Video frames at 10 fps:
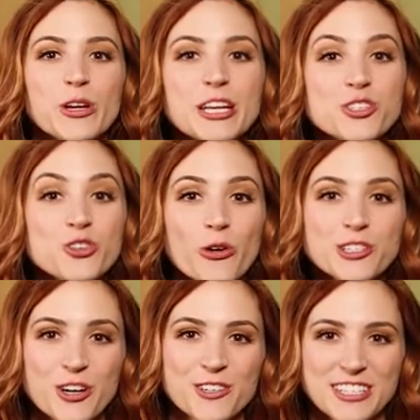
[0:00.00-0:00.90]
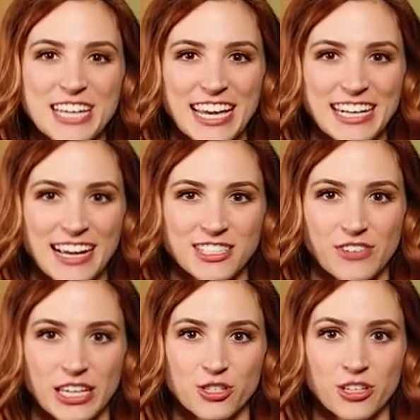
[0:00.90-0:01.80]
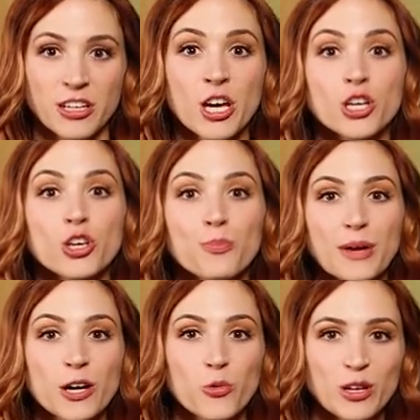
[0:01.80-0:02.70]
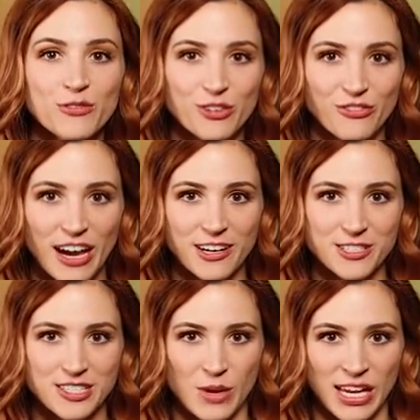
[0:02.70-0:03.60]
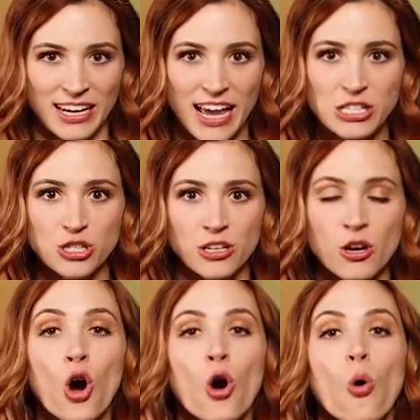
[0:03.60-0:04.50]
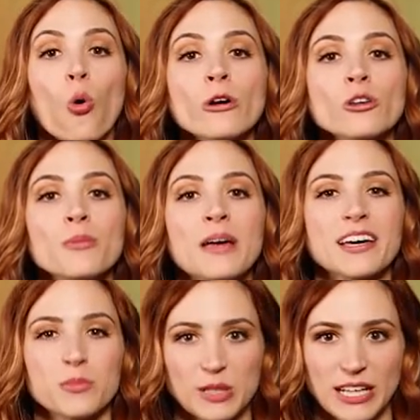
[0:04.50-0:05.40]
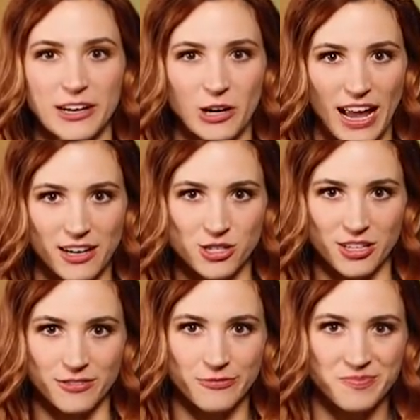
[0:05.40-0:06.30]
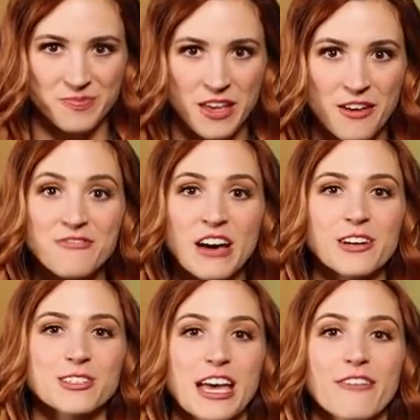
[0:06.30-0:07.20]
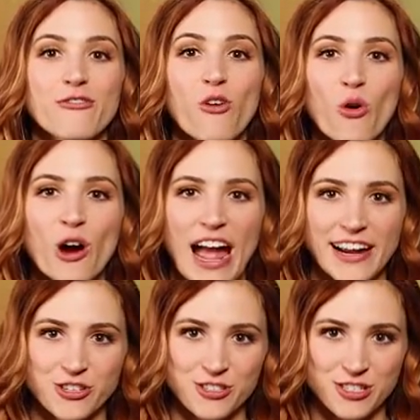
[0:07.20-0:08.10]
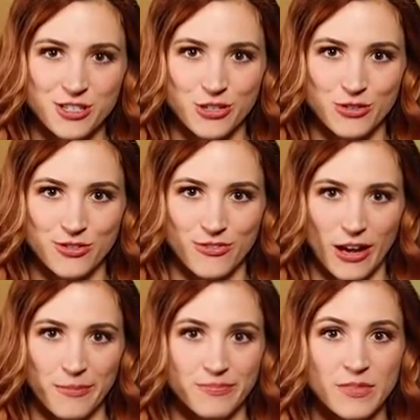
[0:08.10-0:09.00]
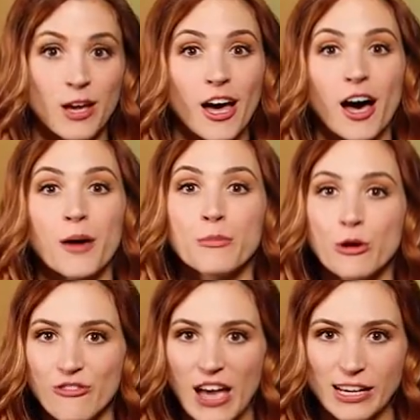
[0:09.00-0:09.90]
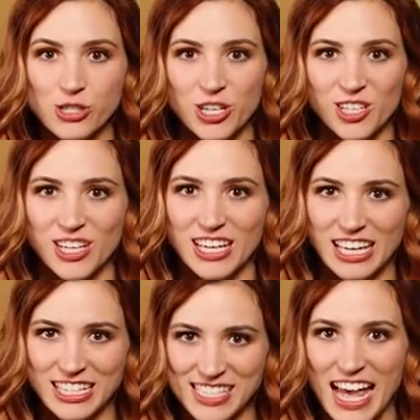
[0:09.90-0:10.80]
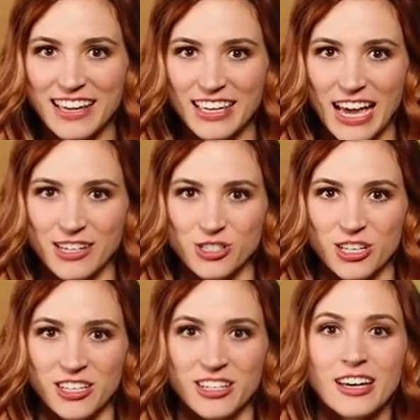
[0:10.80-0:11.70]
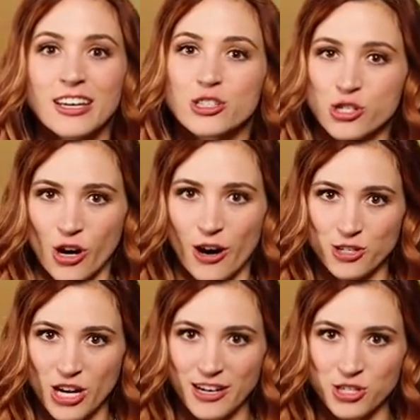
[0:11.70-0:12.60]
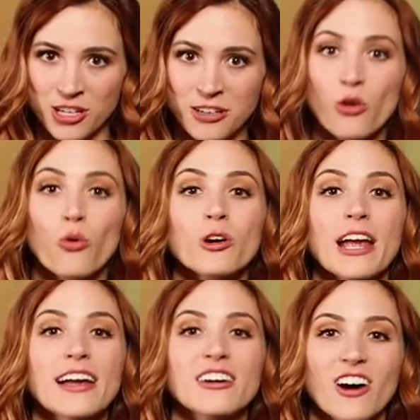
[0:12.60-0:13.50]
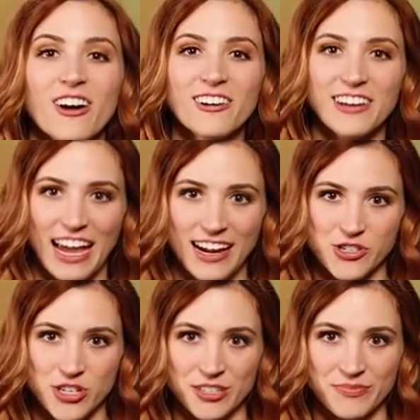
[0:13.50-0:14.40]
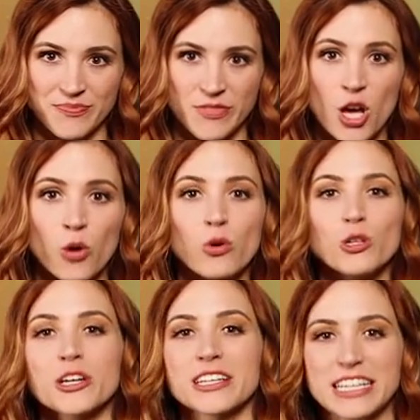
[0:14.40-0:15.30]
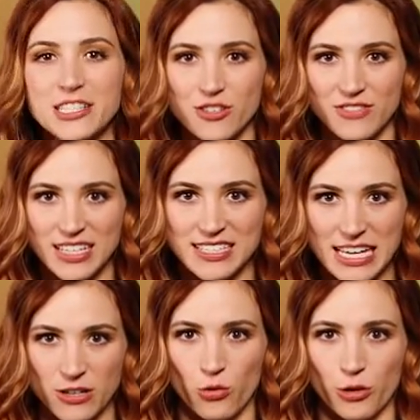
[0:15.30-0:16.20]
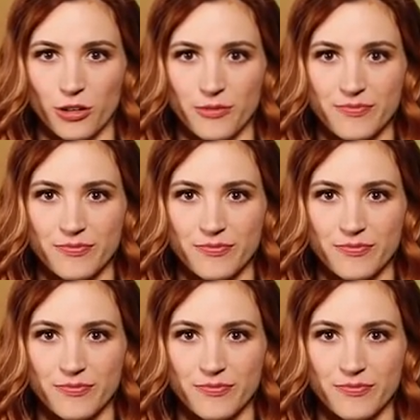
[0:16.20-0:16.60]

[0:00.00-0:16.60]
When it's your turn to take an activation, you'll pick one of your fighters to make an action, or you'll make a player action. Fighters have four actions to choose from a move action, attack action, charge action, or a guard action. We'll look at each of these in order.